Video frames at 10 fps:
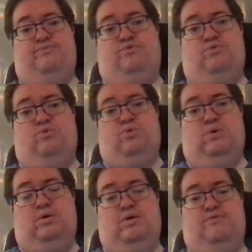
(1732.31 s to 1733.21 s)
to
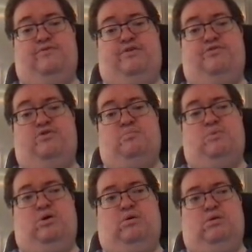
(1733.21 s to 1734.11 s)
fit the
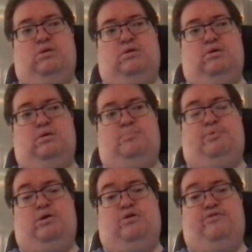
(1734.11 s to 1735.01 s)
model
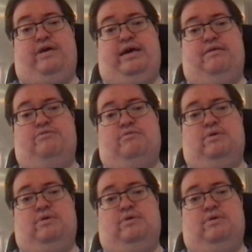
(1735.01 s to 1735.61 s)
part and